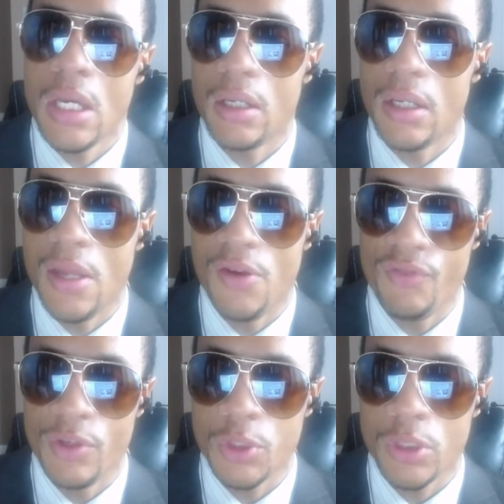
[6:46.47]
in the
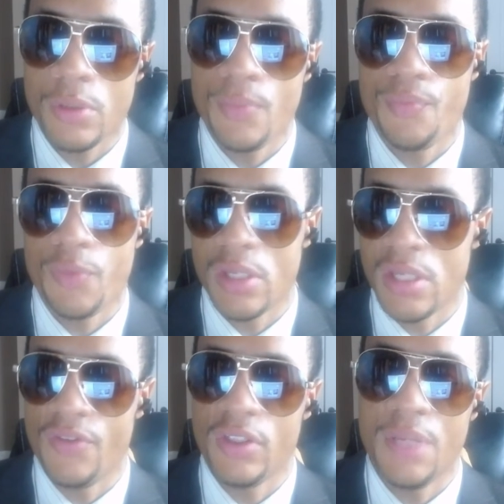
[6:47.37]
future?
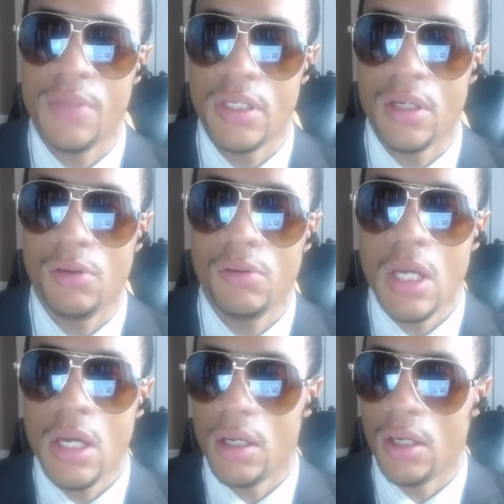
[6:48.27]
Definitely let me know.
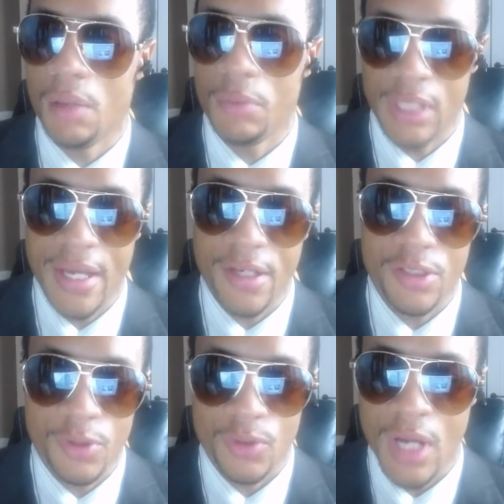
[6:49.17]
Um, like,
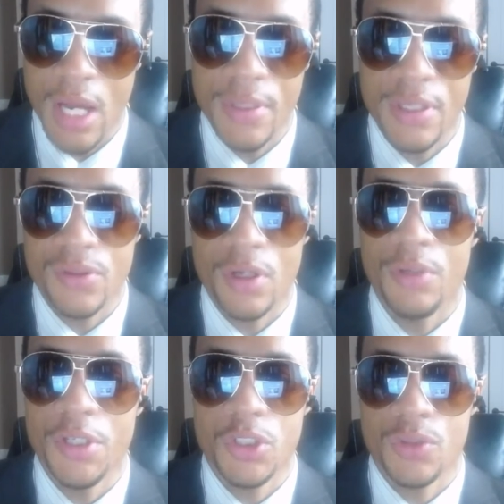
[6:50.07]
subscribe, and as
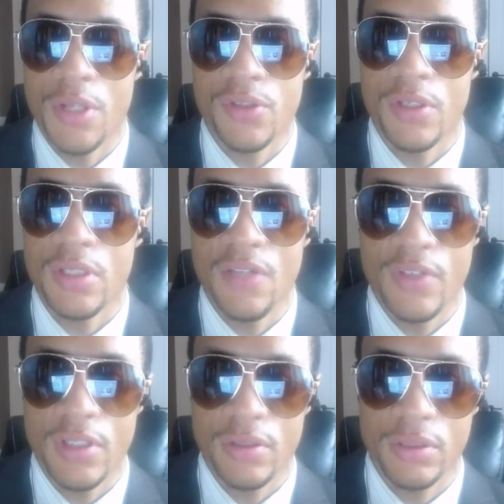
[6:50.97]
always, transcend
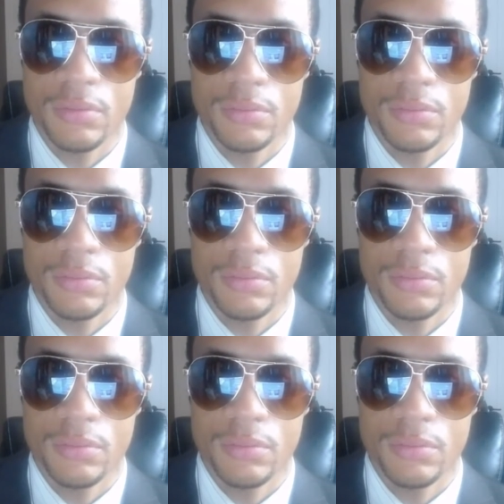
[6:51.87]
infinitely.